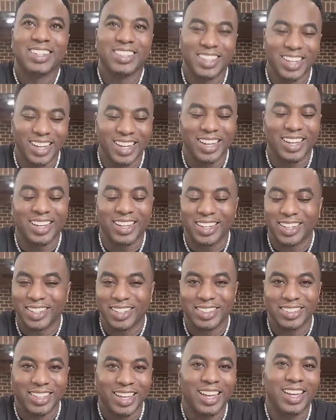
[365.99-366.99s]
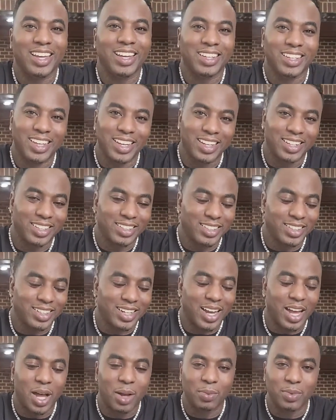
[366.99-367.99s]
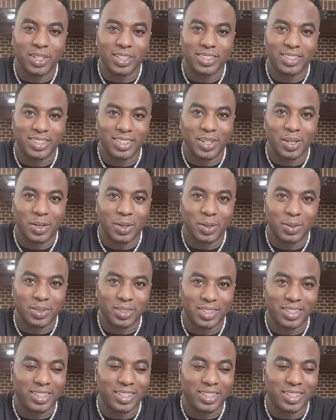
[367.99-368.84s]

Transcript: yeah, yeah, the, the comments, you know,